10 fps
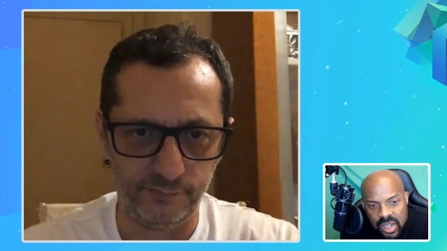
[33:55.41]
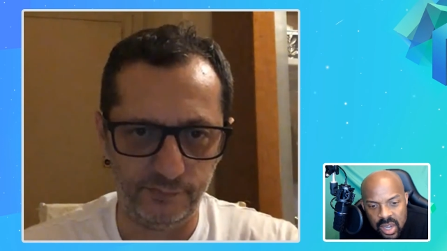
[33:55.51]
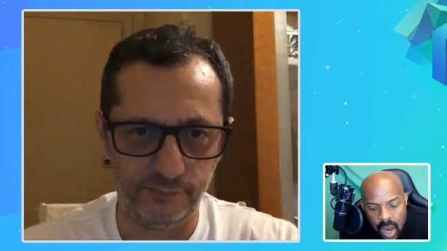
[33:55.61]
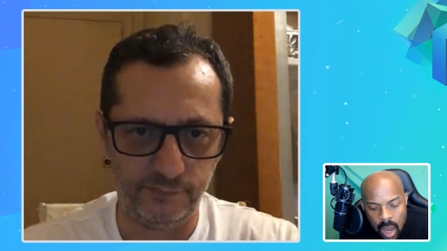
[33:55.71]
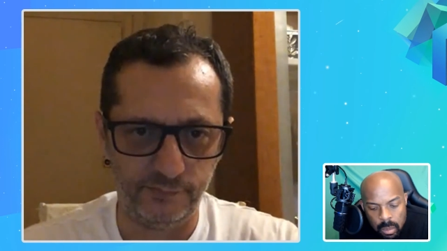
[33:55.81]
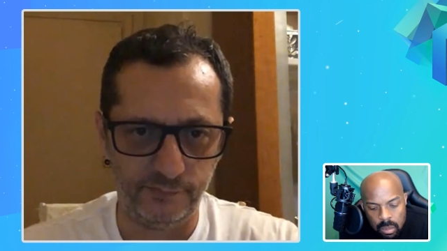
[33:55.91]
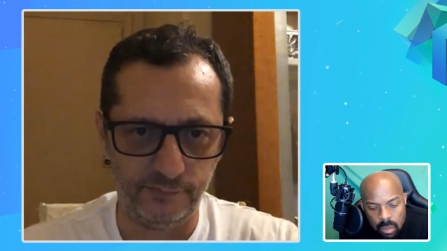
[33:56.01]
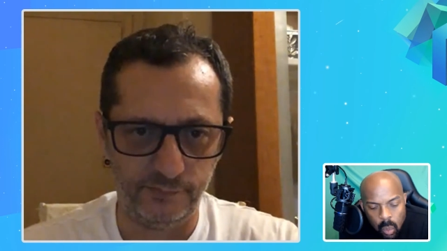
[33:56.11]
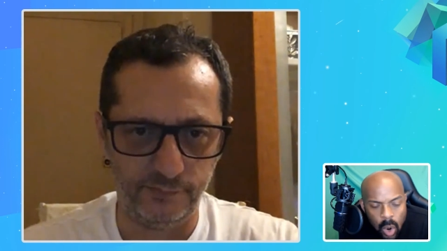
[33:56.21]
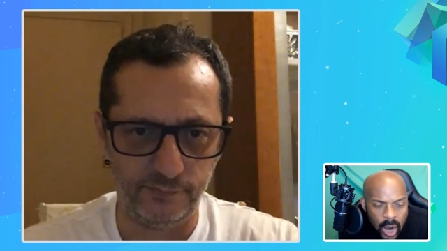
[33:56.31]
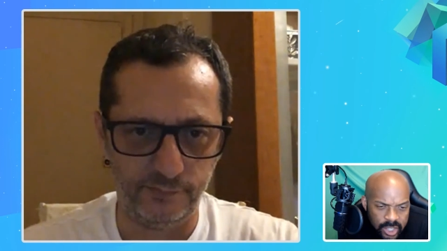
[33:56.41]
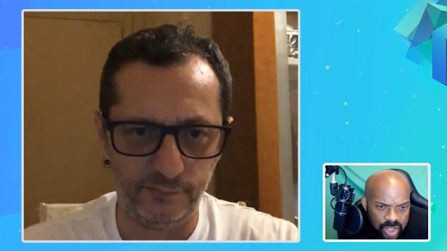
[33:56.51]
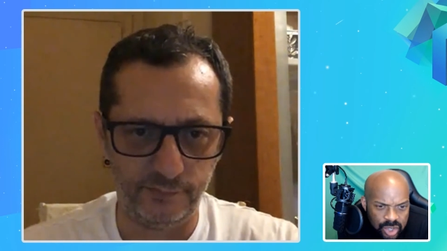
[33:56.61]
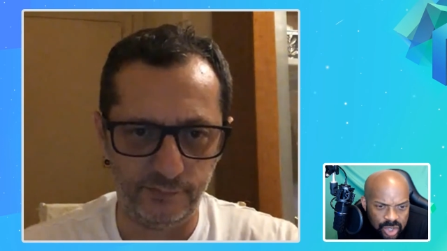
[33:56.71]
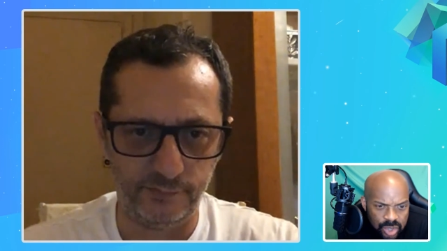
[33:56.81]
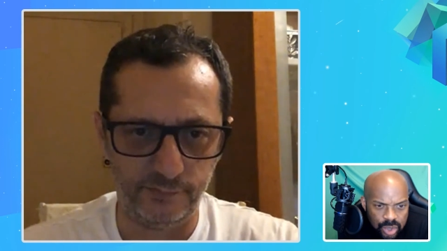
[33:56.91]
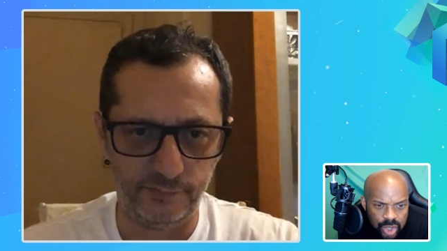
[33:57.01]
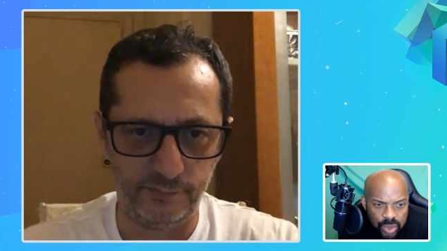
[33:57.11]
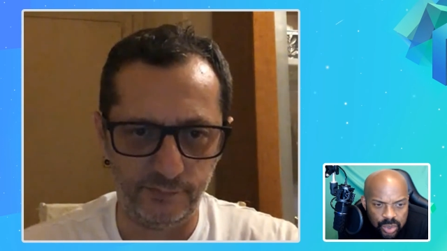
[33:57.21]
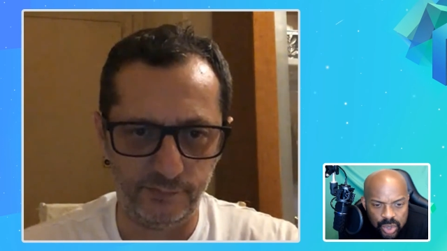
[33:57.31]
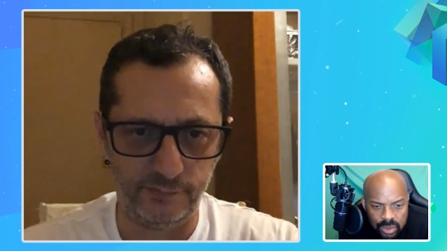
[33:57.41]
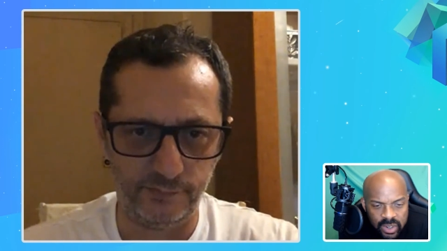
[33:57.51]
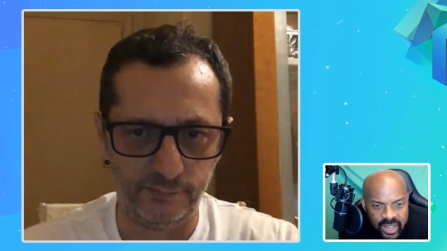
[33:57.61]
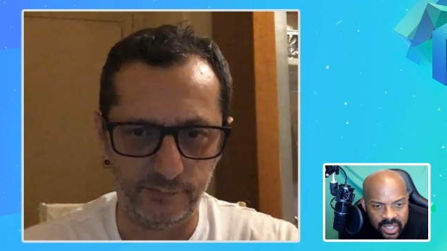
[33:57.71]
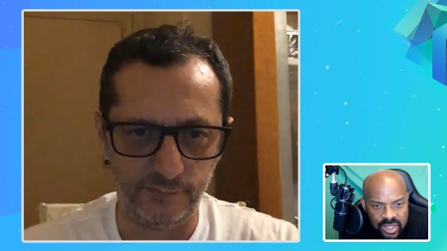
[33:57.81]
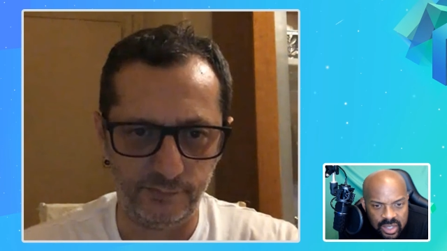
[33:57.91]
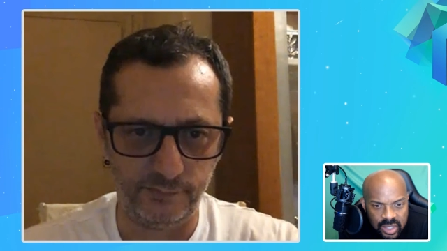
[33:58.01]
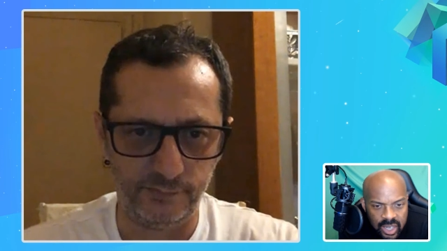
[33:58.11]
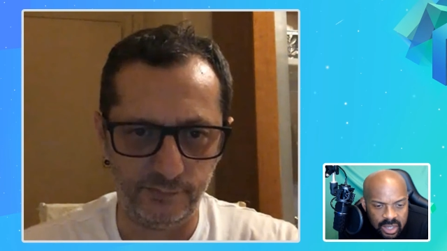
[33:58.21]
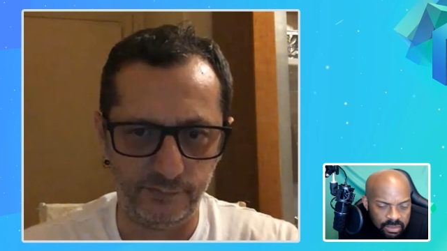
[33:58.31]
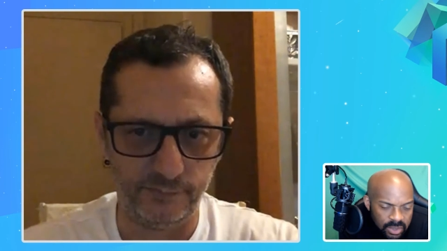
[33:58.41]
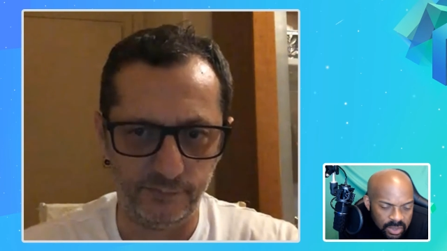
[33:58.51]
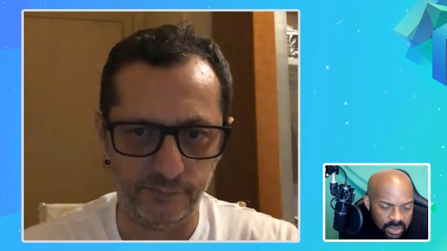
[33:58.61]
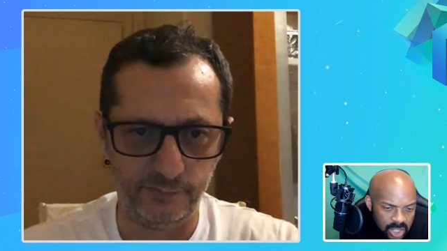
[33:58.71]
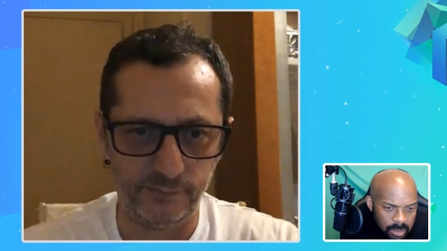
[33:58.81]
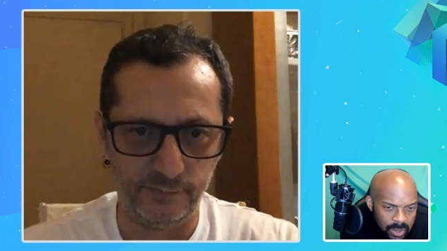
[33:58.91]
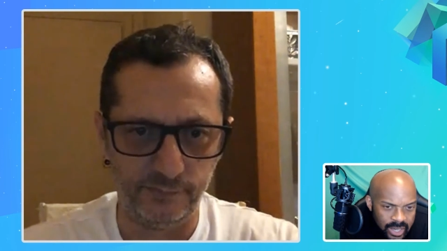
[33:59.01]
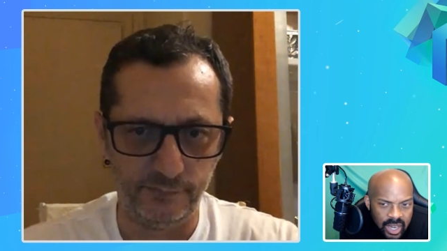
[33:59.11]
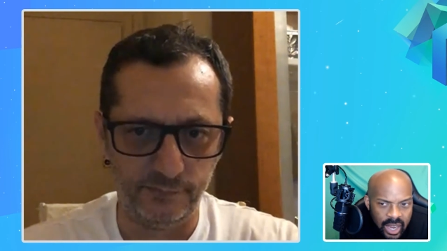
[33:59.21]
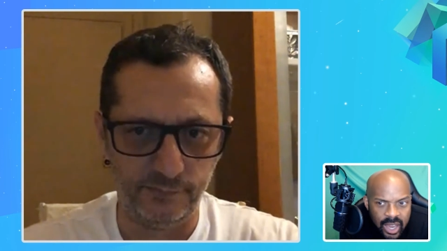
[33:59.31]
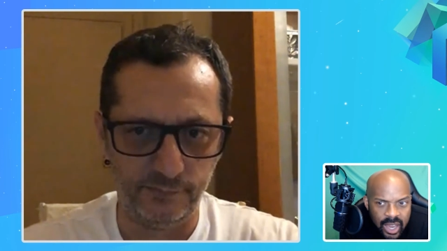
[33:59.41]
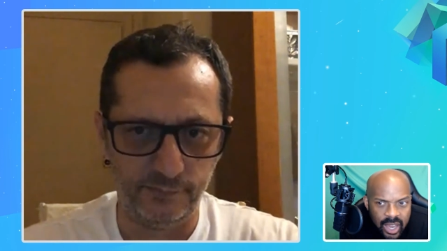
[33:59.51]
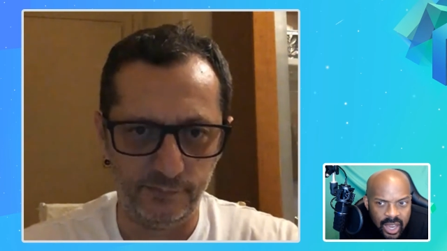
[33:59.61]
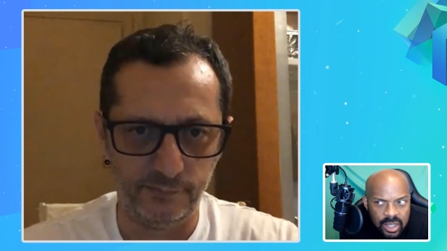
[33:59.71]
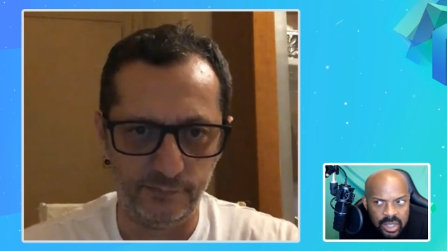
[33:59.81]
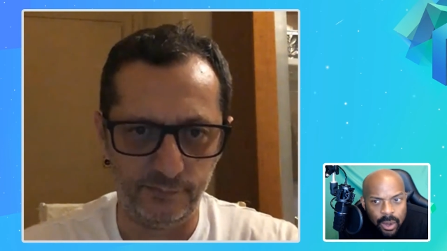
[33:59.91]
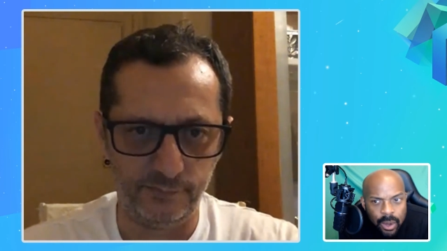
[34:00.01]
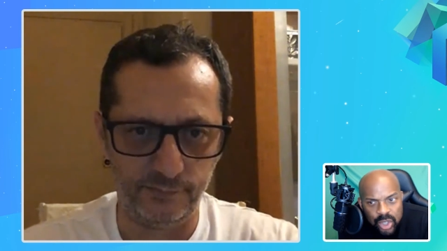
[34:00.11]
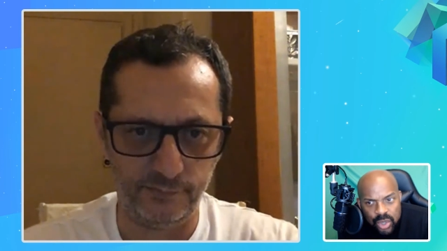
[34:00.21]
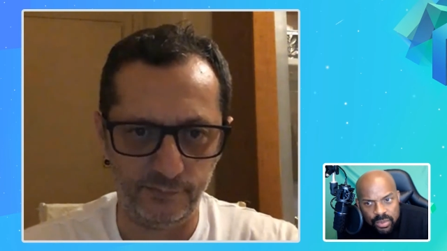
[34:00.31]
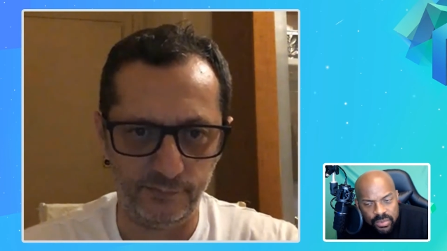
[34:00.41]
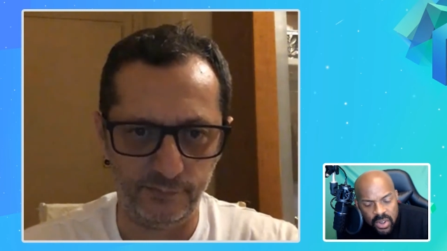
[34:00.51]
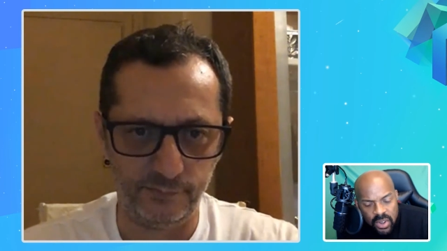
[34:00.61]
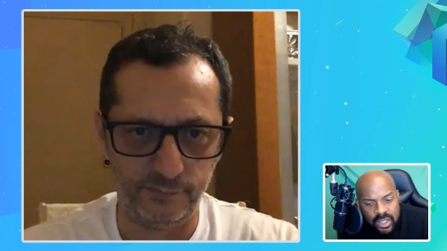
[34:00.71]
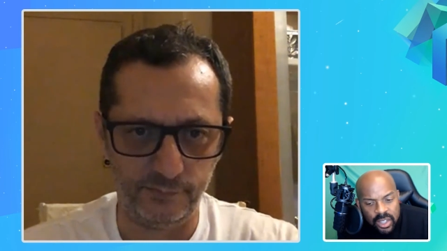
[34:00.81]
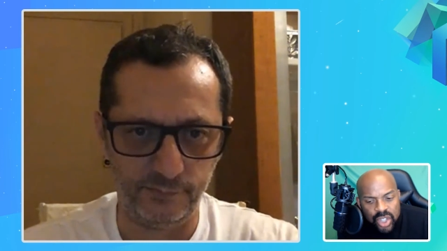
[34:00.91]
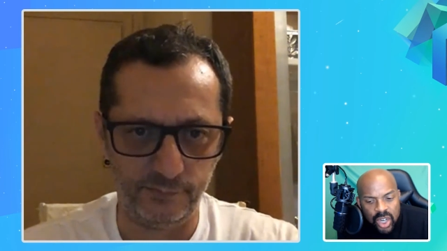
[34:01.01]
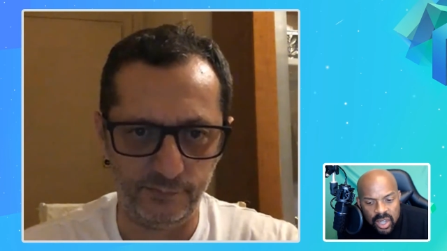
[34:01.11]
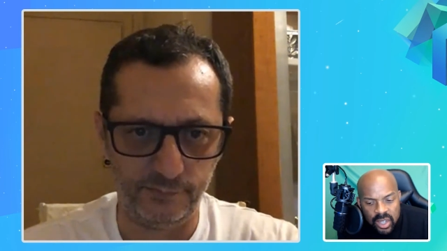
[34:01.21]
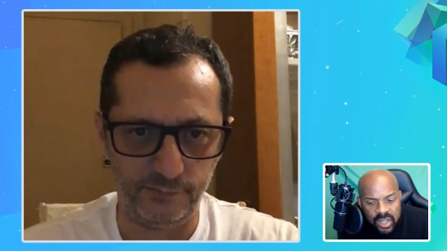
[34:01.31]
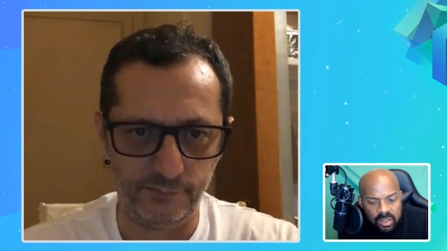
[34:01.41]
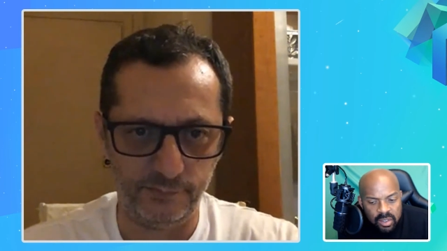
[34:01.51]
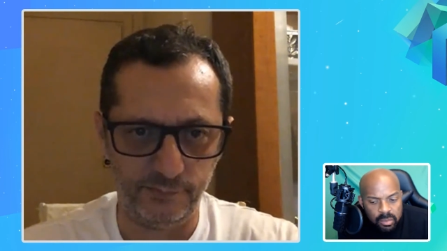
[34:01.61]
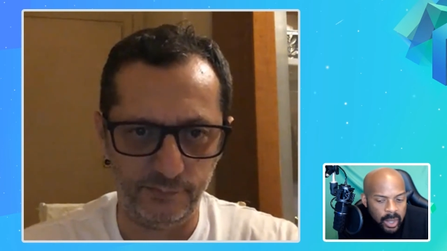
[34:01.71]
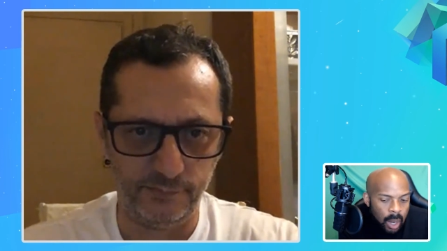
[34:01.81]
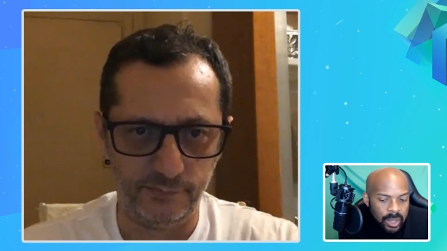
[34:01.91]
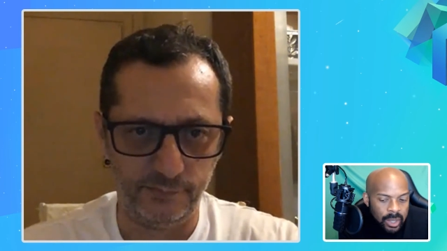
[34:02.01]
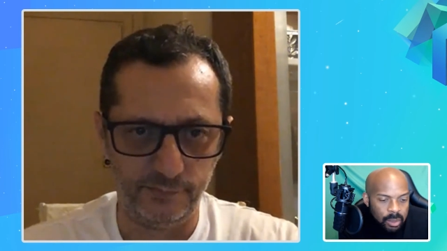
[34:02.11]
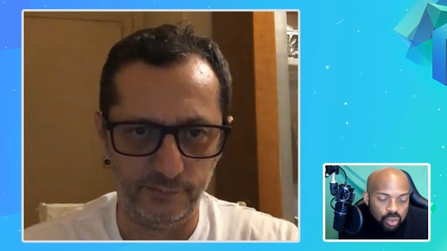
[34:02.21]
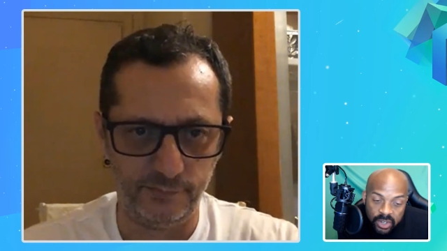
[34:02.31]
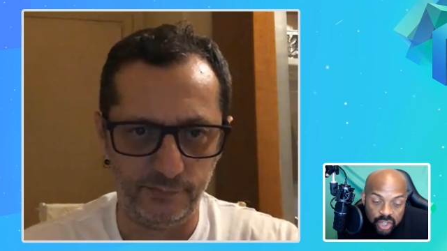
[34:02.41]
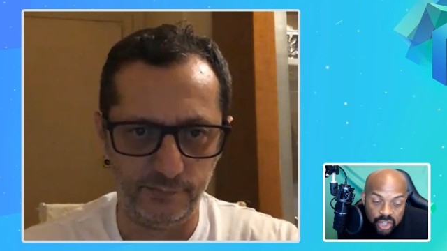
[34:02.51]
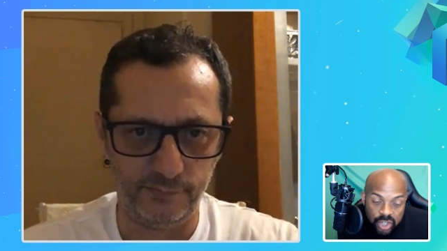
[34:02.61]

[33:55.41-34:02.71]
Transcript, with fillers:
Speaker 1: Um, why did you choose Uniface in the first place? And how did you find the journey of becoming proficient